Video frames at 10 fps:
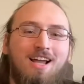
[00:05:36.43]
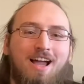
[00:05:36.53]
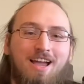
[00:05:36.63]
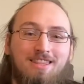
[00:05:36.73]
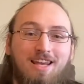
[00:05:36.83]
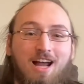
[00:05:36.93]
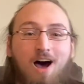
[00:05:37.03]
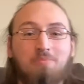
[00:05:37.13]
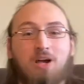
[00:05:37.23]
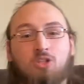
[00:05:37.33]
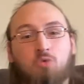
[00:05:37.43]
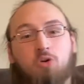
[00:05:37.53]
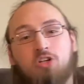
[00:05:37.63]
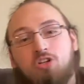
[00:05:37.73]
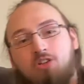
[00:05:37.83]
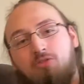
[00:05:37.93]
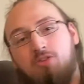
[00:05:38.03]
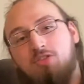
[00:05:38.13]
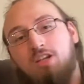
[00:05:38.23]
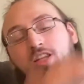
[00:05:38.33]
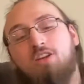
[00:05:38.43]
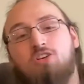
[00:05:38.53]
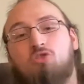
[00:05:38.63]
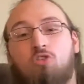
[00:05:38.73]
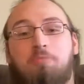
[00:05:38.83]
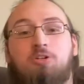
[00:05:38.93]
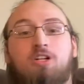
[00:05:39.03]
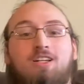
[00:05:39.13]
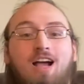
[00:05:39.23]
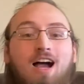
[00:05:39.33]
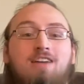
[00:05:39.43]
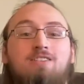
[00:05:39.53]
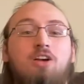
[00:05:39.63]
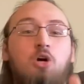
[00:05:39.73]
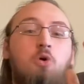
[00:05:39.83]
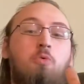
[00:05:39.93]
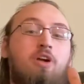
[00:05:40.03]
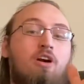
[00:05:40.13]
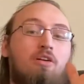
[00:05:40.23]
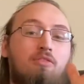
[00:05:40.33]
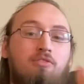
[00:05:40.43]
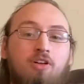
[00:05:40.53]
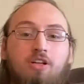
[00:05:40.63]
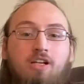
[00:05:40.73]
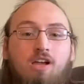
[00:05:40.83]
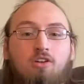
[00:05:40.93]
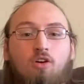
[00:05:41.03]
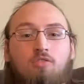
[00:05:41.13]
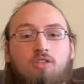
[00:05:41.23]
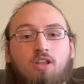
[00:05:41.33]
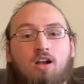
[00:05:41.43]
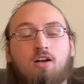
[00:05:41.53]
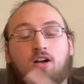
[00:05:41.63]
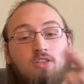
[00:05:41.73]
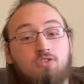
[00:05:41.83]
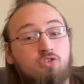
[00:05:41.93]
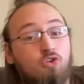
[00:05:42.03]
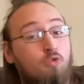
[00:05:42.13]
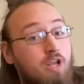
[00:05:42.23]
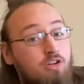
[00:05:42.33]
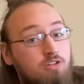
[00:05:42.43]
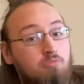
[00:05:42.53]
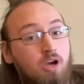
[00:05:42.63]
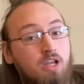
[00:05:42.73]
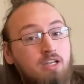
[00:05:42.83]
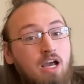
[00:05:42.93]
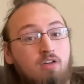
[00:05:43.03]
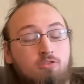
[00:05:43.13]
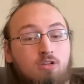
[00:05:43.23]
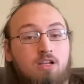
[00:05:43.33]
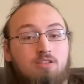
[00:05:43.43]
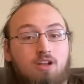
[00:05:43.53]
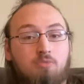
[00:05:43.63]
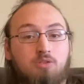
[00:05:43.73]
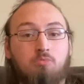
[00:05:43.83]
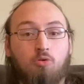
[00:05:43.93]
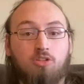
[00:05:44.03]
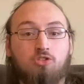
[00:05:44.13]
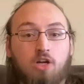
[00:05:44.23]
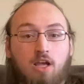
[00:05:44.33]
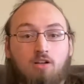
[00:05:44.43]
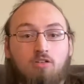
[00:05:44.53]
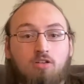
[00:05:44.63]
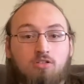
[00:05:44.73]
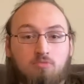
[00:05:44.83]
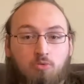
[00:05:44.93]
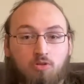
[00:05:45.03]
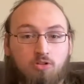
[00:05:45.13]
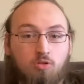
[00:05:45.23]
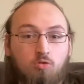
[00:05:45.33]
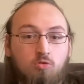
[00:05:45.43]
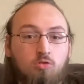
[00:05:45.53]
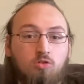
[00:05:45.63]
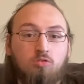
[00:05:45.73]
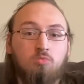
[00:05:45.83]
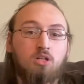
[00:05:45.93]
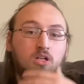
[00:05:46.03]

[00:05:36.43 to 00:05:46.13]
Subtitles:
And then on my Twitch, the first link in the description, guys, we are affiliated over there. There's a donation button now so you guys can help support the channel, support the YouTube,